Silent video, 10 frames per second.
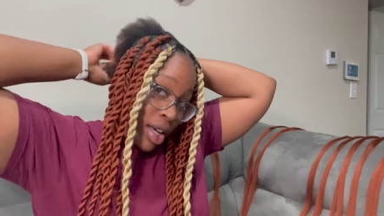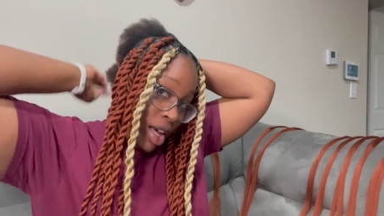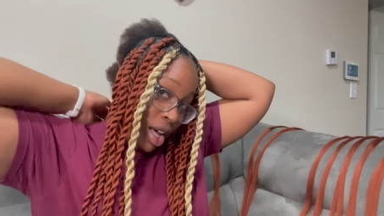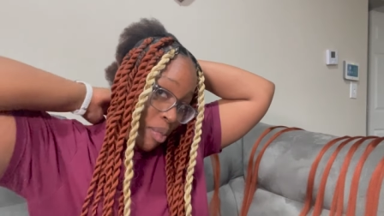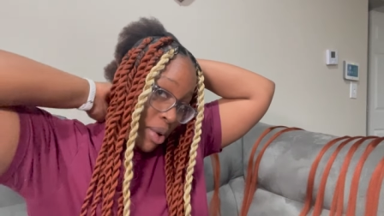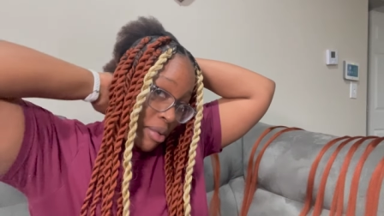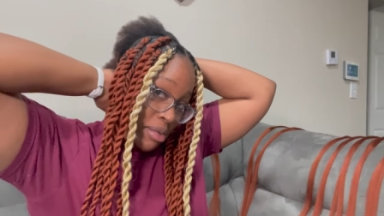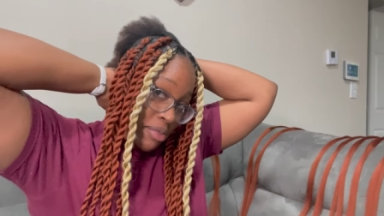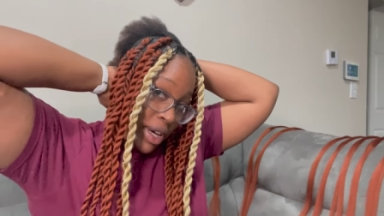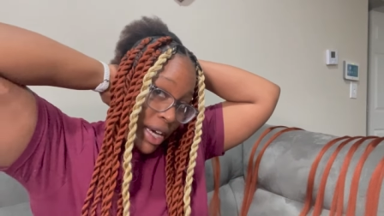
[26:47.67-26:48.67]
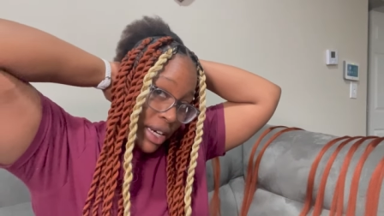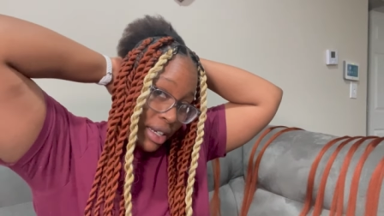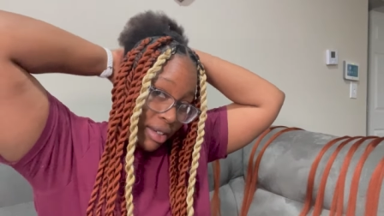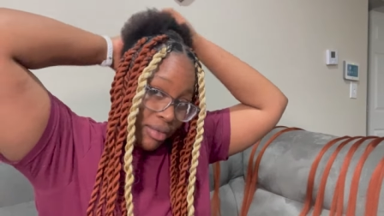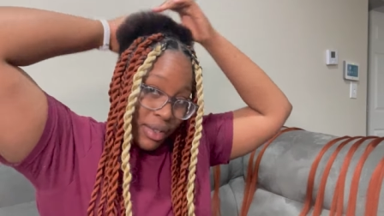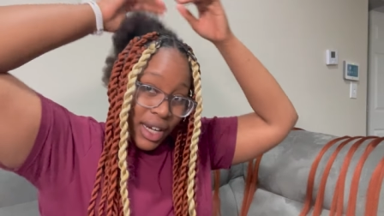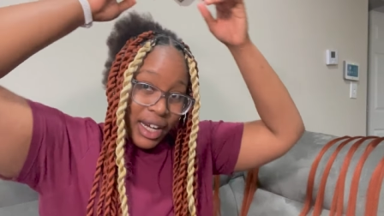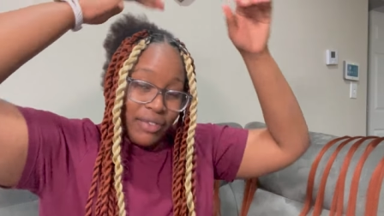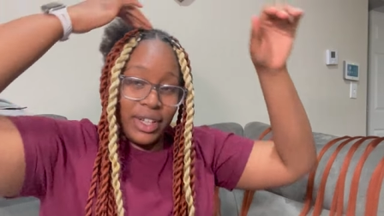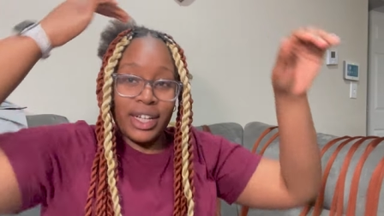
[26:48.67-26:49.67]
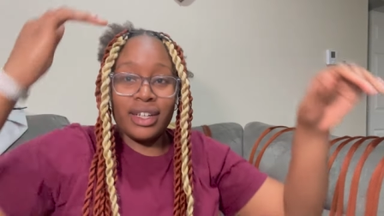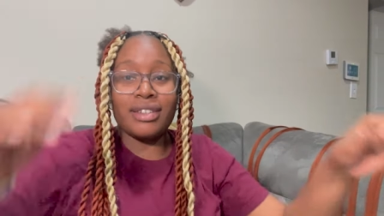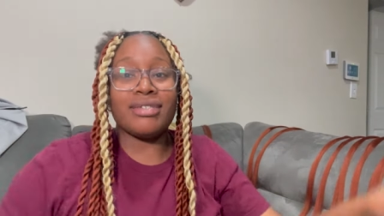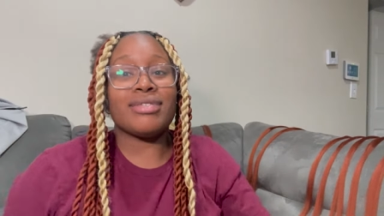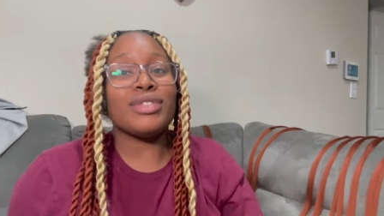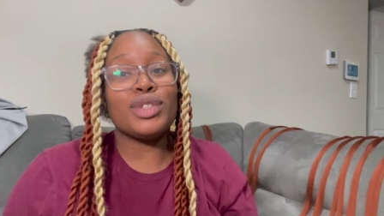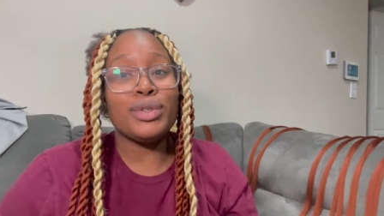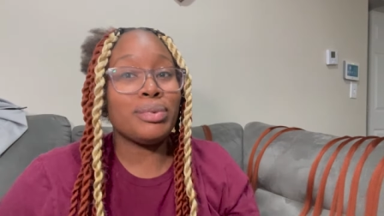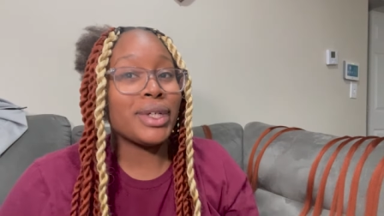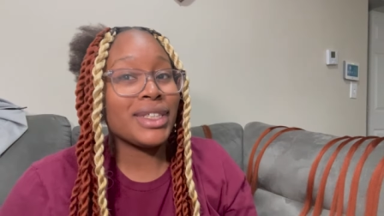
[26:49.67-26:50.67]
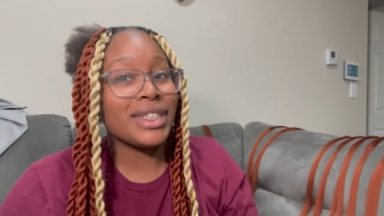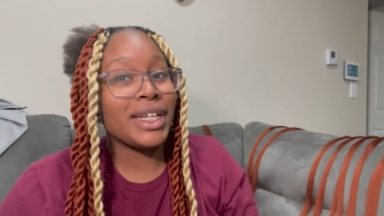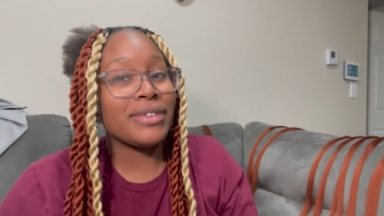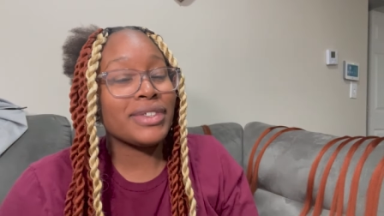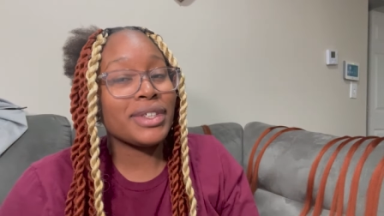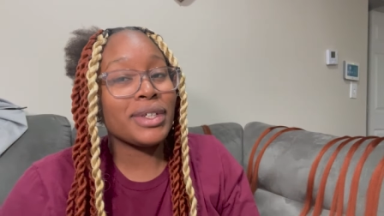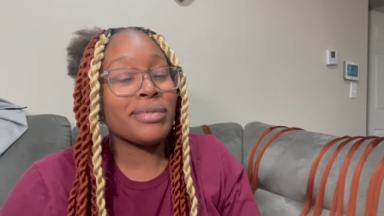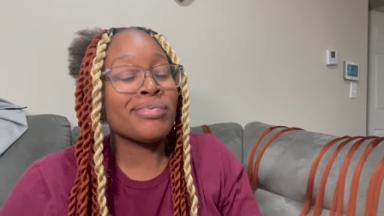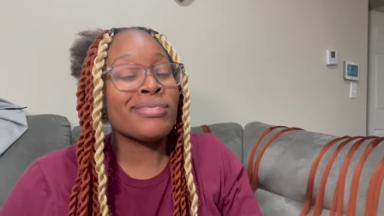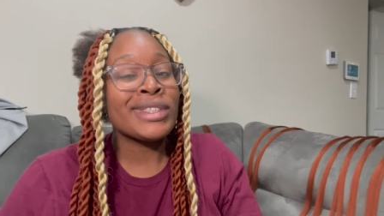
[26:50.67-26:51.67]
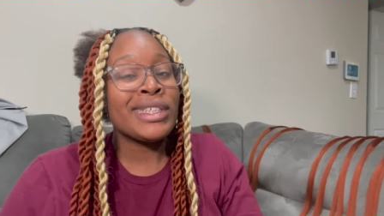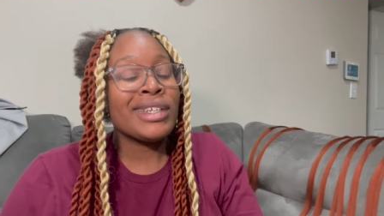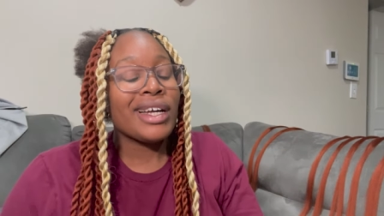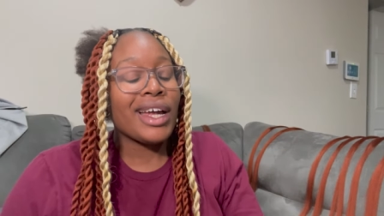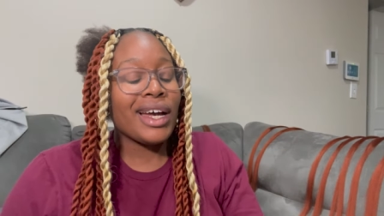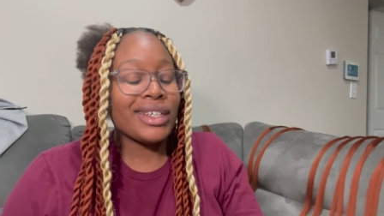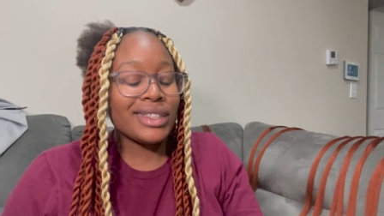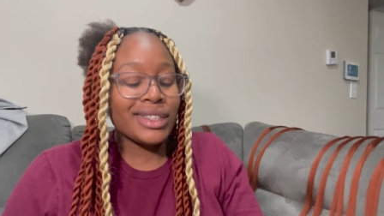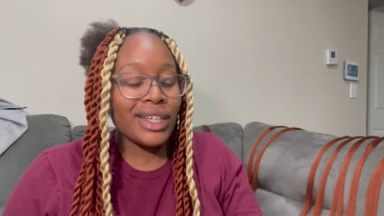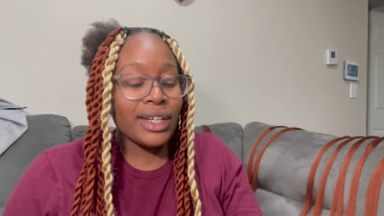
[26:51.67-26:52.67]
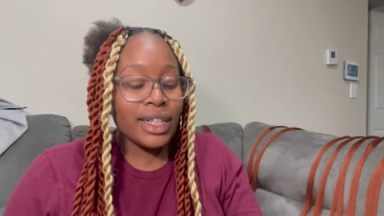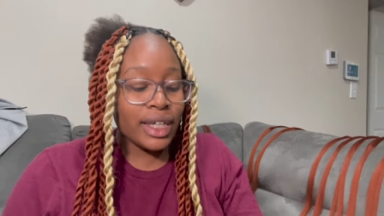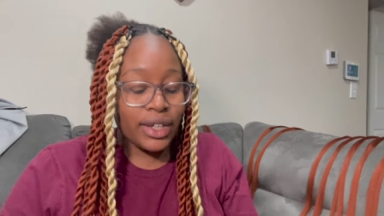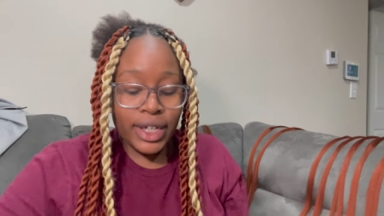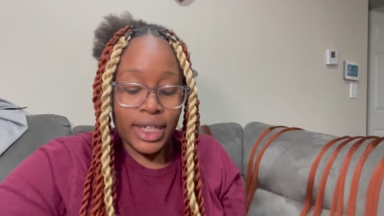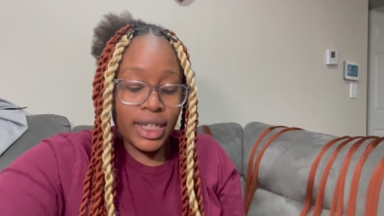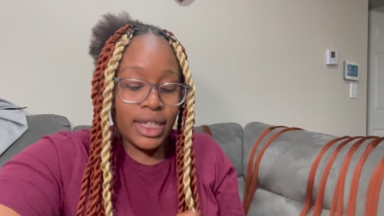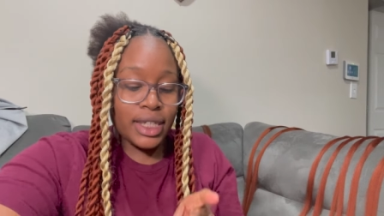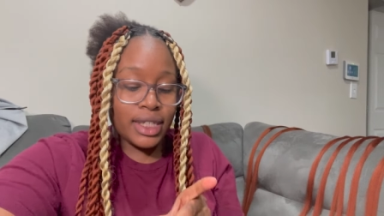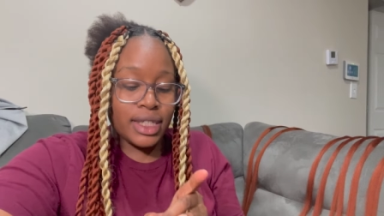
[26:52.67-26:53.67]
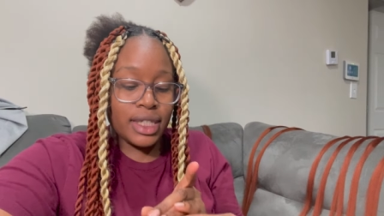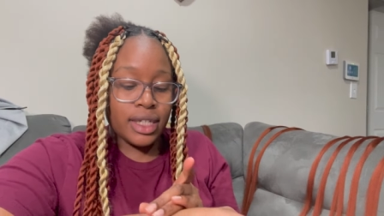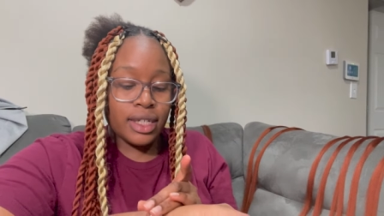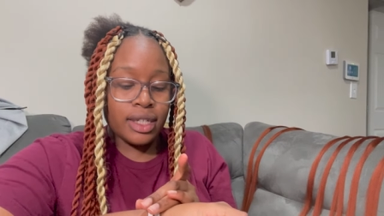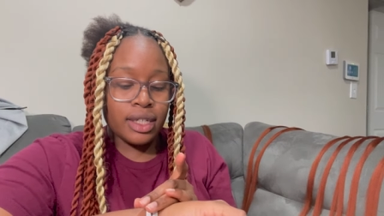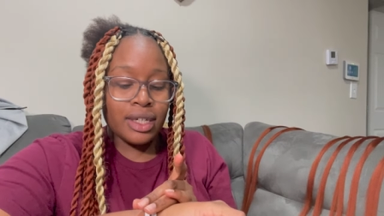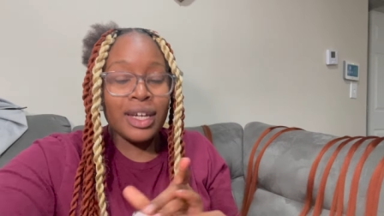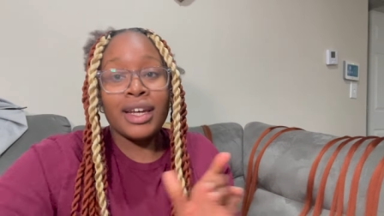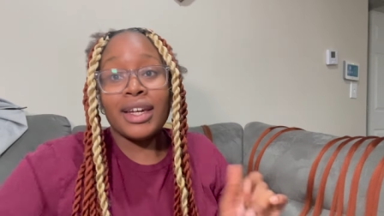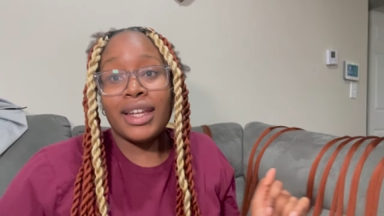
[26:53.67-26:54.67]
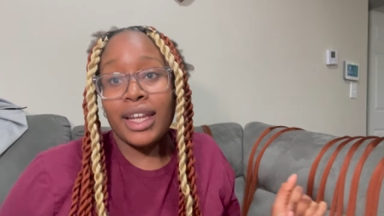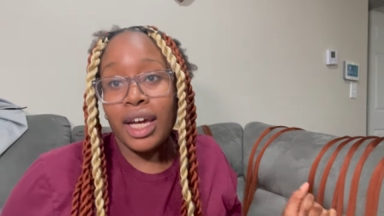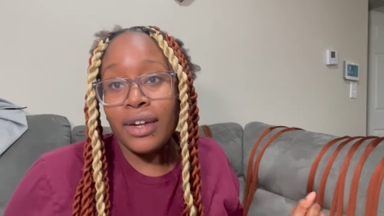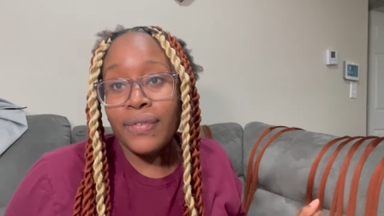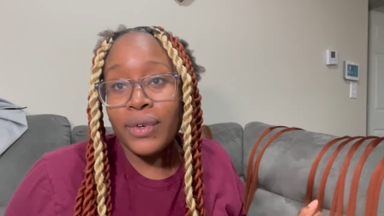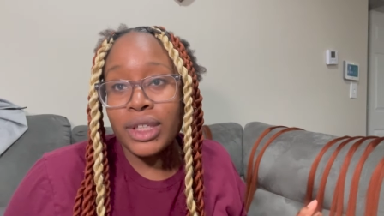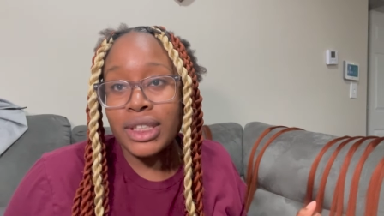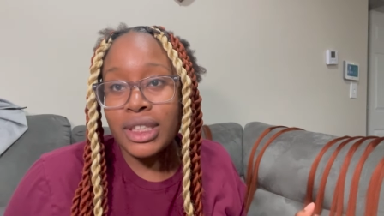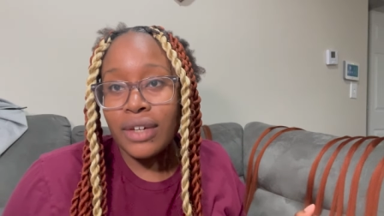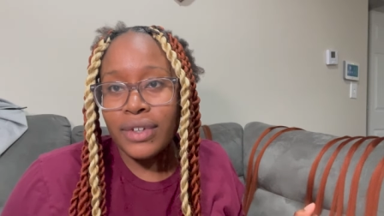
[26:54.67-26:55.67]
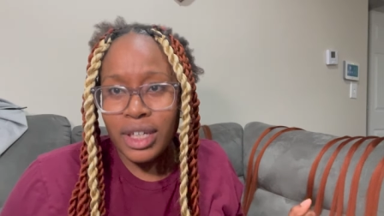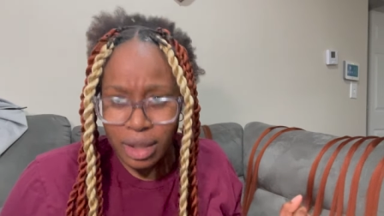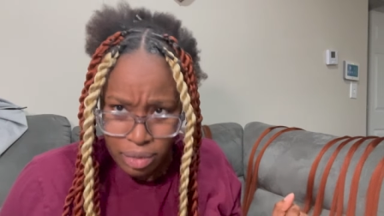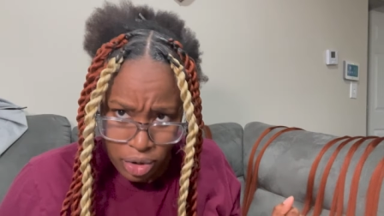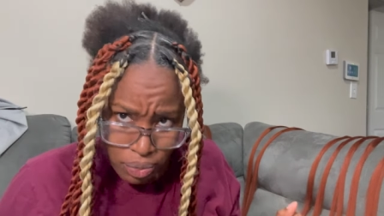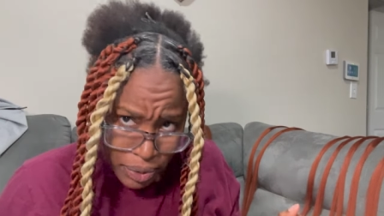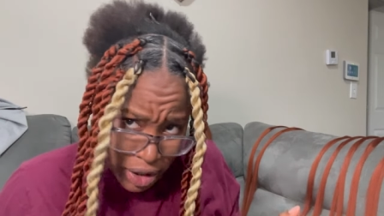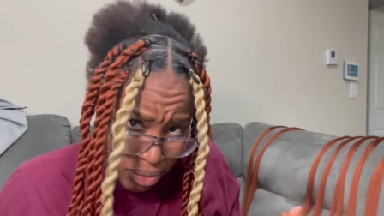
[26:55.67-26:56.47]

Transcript: I'll probably be back when I have like 2 braids left. So I'll see y'all later. It is 9:47. I'm hoping